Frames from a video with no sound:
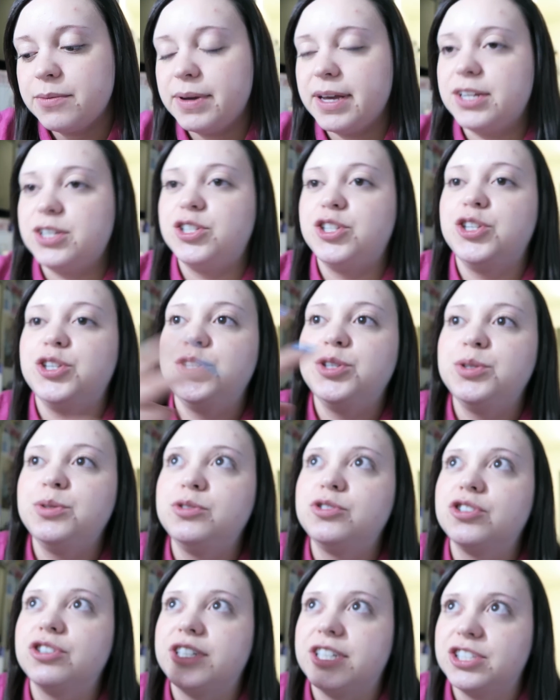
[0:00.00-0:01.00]
We had
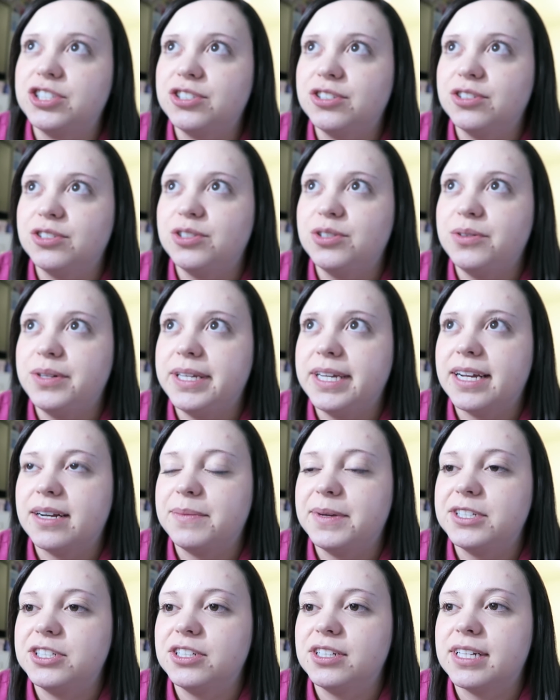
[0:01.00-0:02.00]
2 traditional 2D
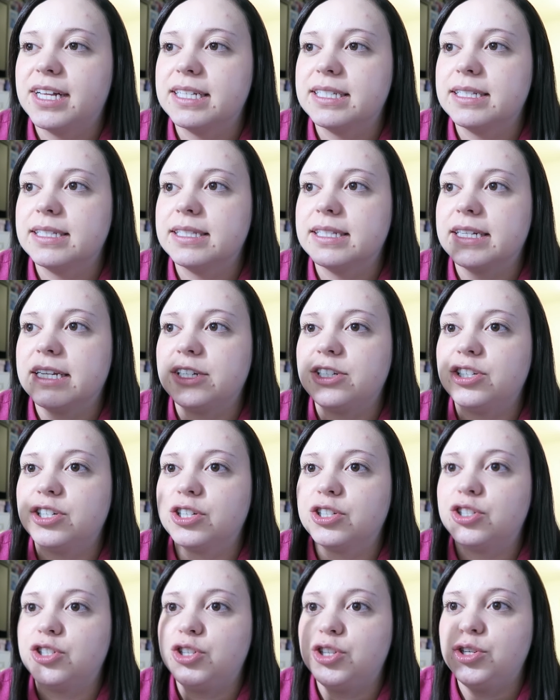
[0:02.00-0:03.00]
animation classes, and I
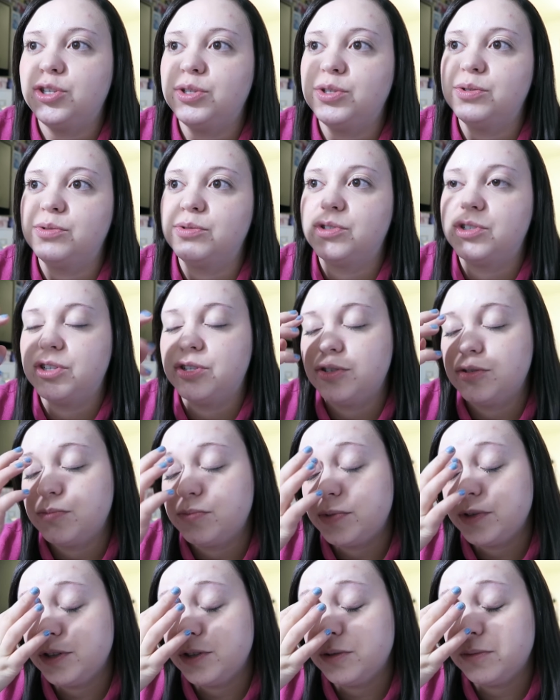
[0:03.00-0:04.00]
took 2
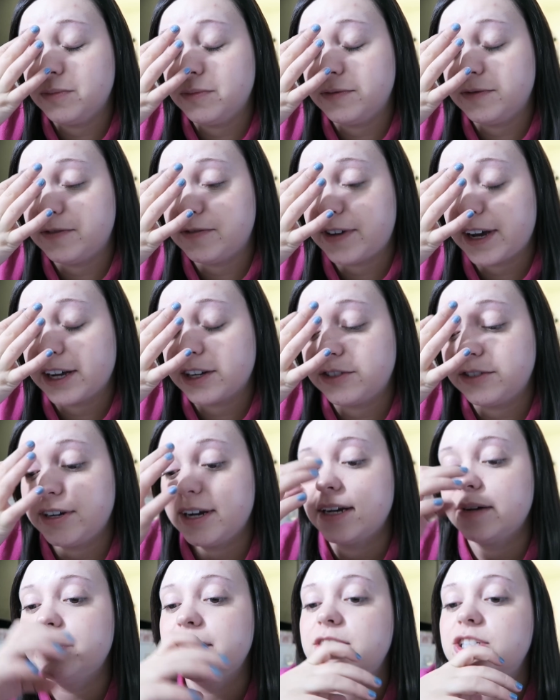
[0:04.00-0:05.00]
Toon Boom vector
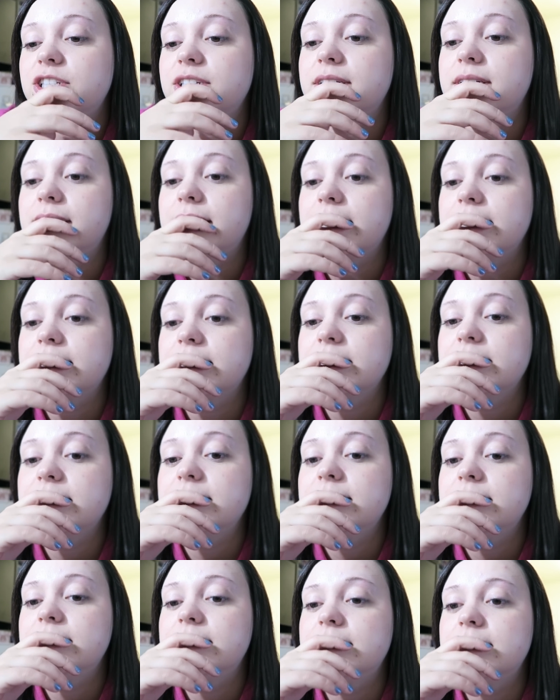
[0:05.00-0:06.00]
animation
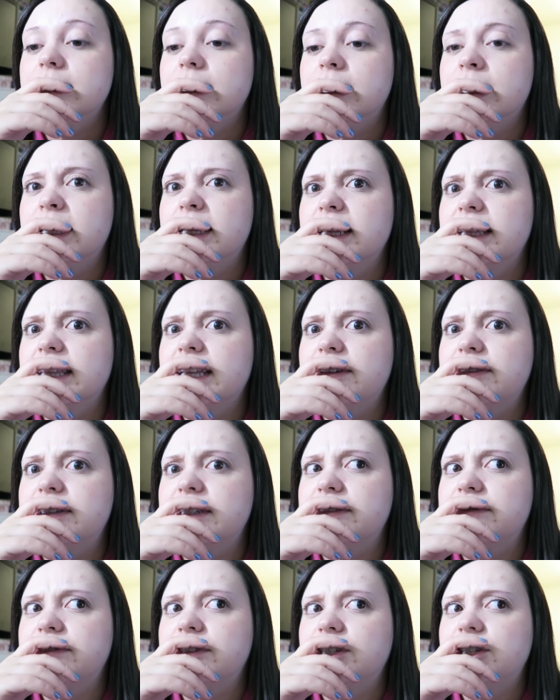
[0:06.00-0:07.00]
classes. I think that
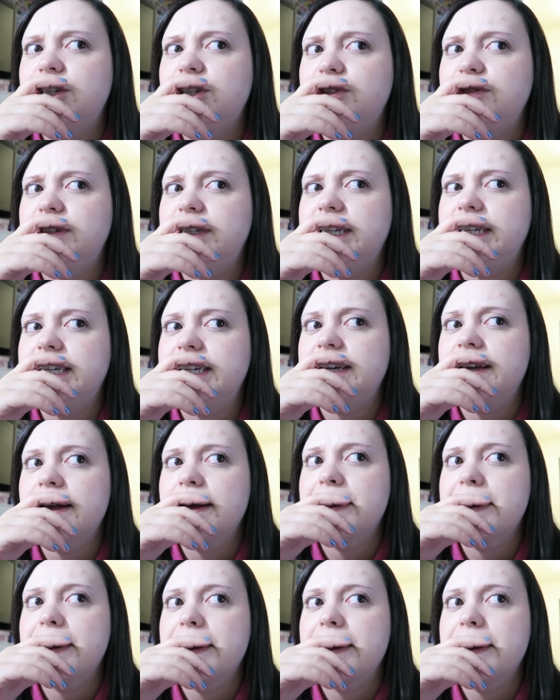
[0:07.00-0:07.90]
was it for 2D.